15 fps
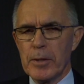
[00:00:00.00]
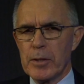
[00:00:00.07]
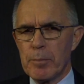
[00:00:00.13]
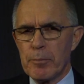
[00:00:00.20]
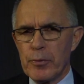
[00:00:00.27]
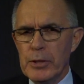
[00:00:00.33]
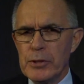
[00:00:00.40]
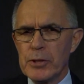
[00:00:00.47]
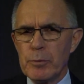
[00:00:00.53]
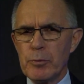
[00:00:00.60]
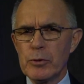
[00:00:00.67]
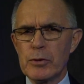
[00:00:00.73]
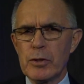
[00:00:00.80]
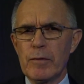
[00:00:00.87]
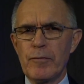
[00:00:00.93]
the
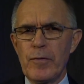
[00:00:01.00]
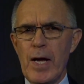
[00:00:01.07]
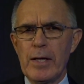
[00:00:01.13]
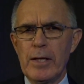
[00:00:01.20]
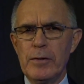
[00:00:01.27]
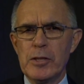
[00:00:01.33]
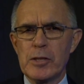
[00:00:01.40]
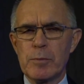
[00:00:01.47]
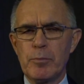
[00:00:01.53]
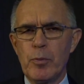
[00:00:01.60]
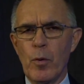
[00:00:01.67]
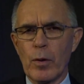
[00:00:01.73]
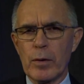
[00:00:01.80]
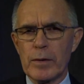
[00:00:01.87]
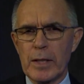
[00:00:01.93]
principles that are found in this
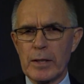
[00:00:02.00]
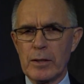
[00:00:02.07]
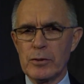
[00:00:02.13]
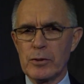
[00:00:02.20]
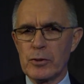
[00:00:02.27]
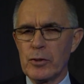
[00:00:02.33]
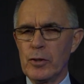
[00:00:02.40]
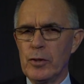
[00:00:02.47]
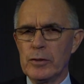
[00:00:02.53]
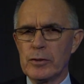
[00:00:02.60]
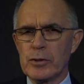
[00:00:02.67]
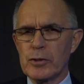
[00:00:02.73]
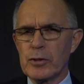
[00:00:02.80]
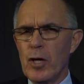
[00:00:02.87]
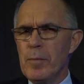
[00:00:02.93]
book that concern
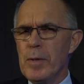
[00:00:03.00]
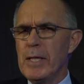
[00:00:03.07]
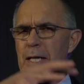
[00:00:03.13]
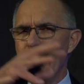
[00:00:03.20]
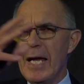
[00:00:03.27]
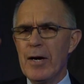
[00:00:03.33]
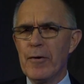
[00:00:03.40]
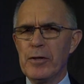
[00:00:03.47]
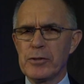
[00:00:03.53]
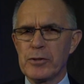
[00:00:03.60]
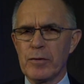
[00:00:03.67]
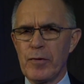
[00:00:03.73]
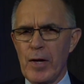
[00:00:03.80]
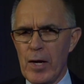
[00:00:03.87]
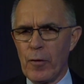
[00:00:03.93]
so many areas
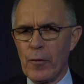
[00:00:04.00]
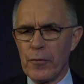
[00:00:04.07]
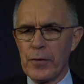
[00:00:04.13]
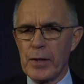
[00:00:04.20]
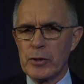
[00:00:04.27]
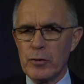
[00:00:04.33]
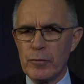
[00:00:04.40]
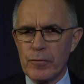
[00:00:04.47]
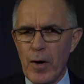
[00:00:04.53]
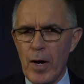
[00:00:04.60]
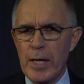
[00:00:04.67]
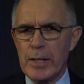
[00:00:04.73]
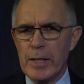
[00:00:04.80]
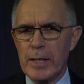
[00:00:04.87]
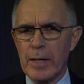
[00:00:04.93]
of health that you
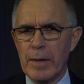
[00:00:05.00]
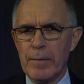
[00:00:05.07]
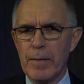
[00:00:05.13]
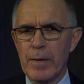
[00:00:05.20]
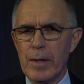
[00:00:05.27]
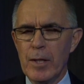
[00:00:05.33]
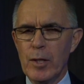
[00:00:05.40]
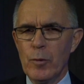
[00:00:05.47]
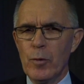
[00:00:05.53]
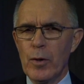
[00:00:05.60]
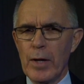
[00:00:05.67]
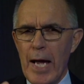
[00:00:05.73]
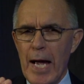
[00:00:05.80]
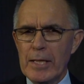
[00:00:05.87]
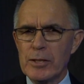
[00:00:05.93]
find here
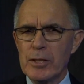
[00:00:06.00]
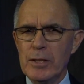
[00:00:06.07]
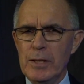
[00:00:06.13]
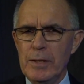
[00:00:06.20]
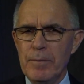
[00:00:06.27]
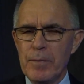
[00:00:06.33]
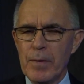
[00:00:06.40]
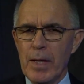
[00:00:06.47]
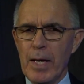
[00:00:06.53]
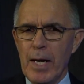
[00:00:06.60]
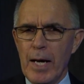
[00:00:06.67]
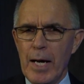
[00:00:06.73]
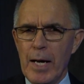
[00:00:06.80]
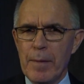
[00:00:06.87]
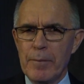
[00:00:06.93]
were actually
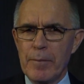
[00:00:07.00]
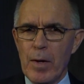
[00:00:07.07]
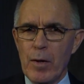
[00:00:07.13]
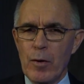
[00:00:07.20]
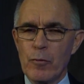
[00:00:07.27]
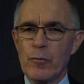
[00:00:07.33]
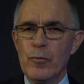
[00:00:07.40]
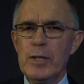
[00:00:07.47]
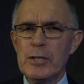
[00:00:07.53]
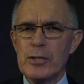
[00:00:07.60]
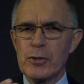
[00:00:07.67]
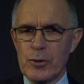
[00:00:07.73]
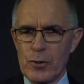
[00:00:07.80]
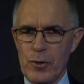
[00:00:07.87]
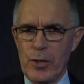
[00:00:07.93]

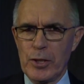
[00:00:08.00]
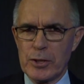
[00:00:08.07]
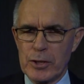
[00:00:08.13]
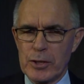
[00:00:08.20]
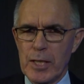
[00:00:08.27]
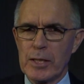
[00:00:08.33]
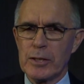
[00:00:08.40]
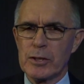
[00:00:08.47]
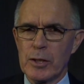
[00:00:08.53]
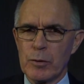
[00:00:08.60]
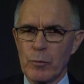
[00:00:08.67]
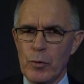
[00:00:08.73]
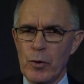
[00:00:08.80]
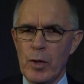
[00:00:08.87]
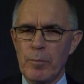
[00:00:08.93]
researched, as it
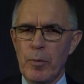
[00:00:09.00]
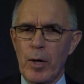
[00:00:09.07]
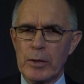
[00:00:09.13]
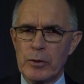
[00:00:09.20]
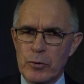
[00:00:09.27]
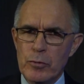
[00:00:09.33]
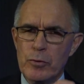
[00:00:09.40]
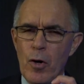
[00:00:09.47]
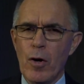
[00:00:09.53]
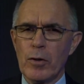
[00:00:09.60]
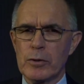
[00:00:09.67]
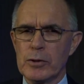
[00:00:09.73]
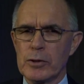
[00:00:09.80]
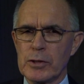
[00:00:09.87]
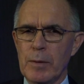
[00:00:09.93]
were, by 2
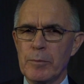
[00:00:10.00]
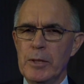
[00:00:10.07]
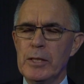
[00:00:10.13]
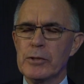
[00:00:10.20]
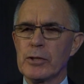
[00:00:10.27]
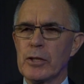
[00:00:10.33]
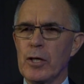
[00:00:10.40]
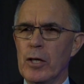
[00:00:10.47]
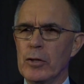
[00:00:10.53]
doctors some years ago,